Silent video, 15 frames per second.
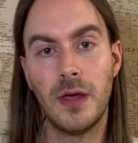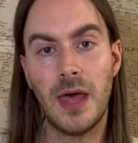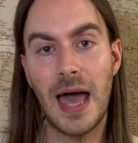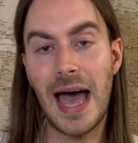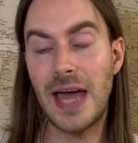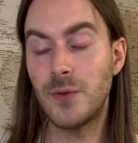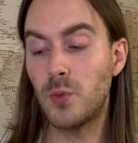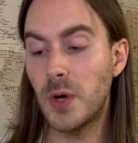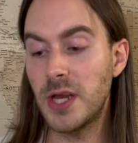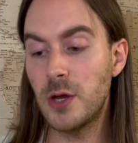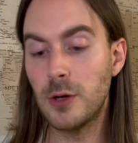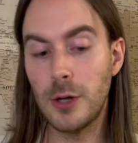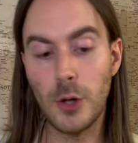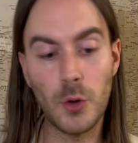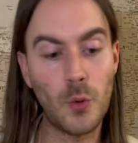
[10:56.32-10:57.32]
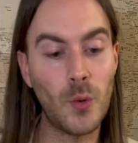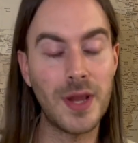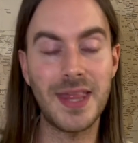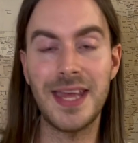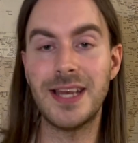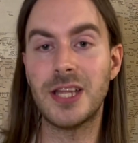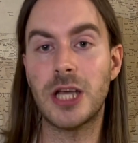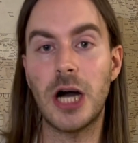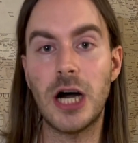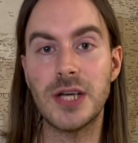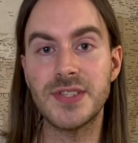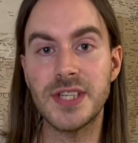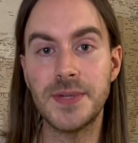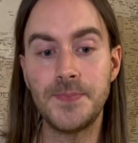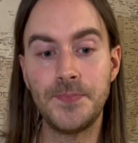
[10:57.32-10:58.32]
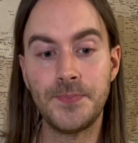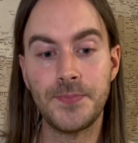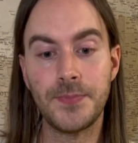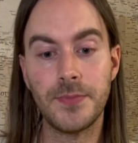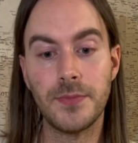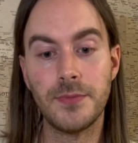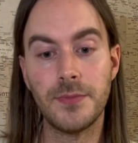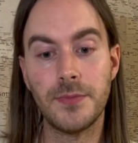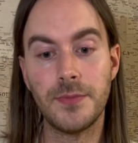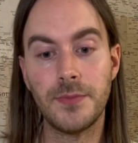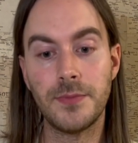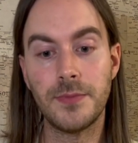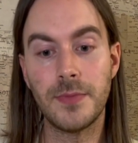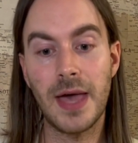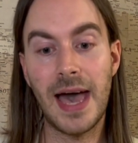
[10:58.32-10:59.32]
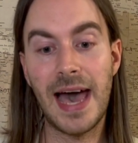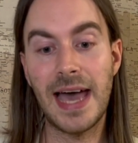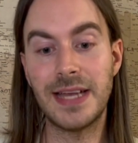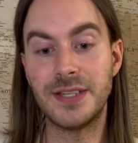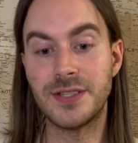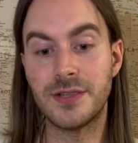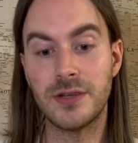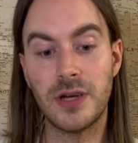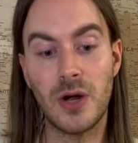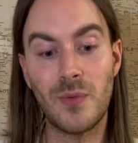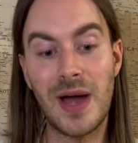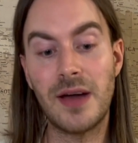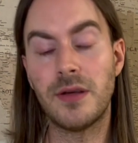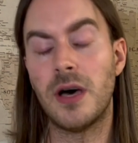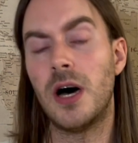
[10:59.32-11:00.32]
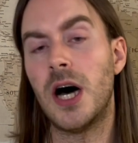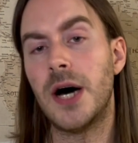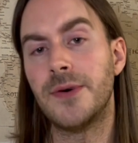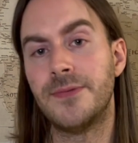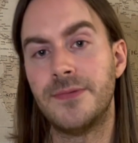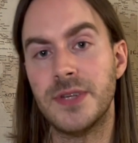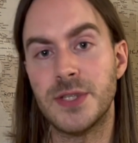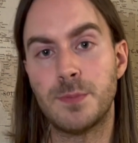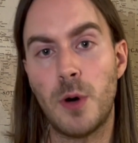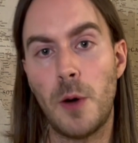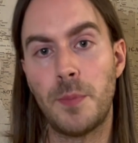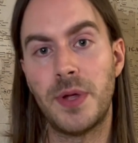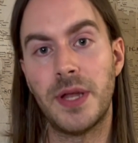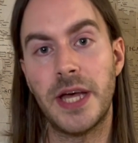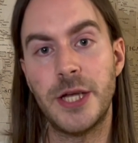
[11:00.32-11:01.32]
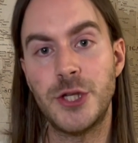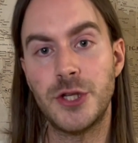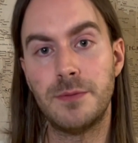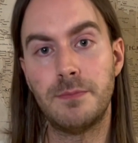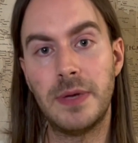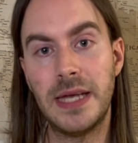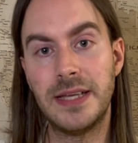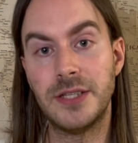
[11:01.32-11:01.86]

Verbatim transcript: And when you look within Gaza, and around half of its population being